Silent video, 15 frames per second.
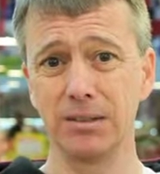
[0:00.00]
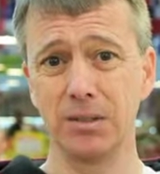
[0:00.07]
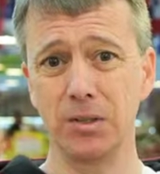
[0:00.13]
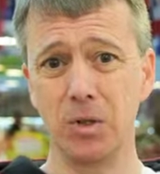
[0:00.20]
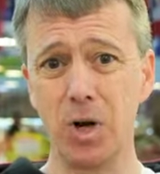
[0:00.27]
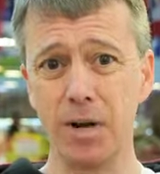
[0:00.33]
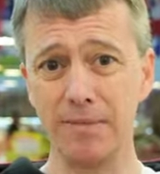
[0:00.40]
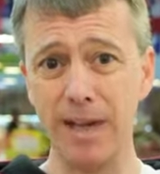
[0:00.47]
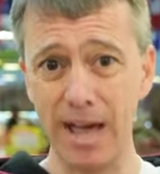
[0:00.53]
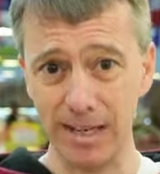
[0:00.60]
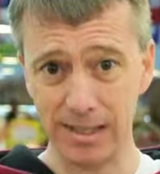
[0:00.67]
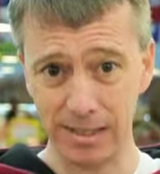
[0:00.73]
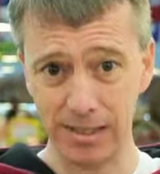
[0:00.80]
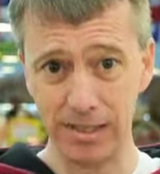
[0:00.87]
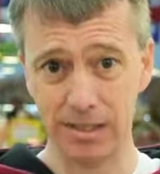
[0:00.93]
or have
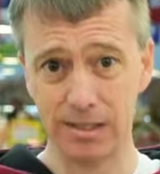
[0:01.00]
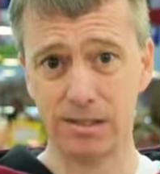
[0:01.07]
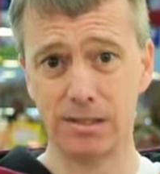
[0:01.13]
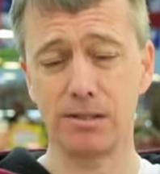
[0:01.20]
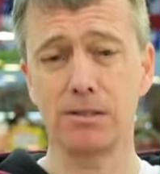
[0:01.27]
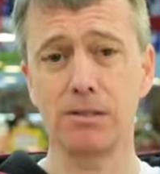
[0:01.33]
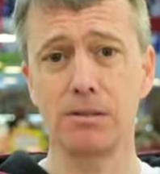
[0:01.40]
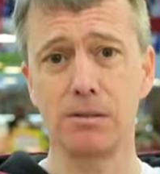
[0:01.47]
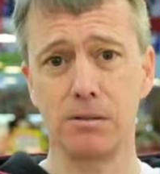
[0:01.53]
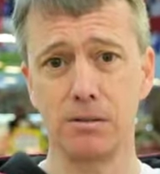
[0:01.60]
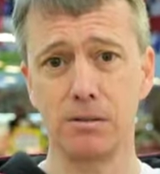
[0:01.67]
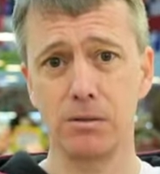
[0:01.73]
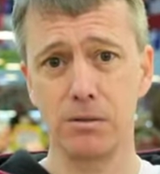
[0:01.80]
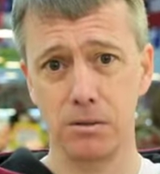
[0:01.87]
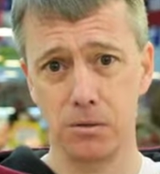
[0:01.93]
accents
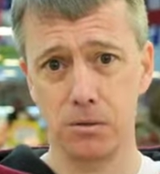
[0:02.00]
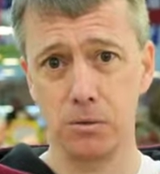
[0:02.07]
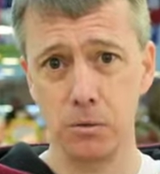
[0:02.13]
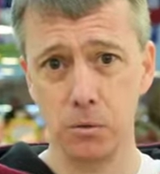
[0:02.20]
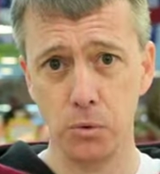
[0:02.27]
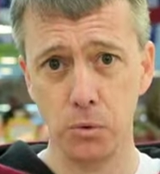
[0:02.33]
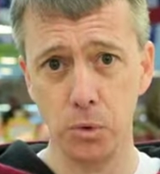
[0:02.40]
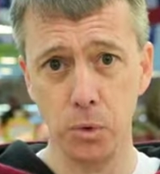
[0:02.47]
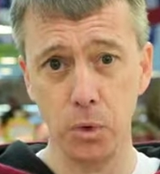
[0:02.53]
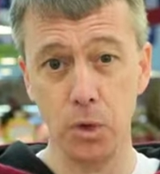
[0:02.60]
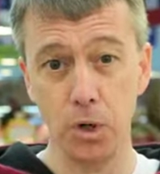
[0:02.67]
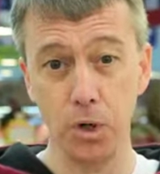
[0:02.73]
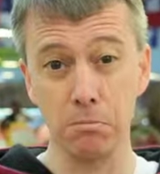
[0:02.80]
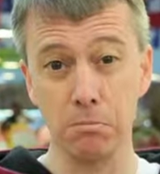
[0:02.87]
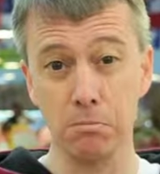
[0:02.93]

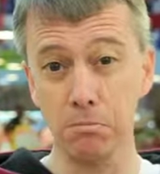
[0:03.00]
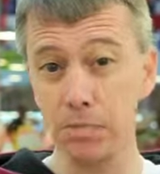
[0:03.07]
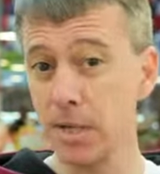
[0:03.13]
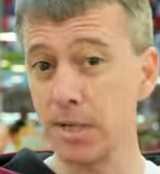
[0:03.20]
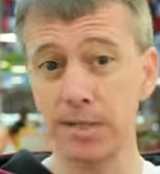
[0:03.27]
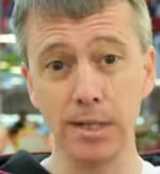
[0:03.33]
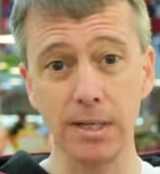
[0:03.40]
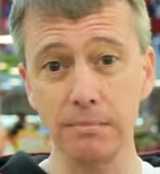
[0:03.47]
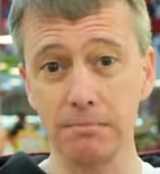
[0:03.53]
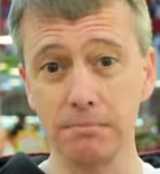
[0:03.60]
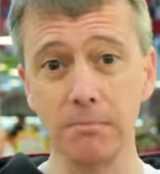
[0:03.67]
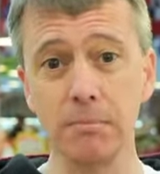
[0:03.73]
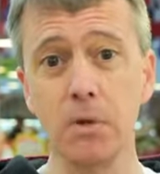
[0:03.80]
or Muslim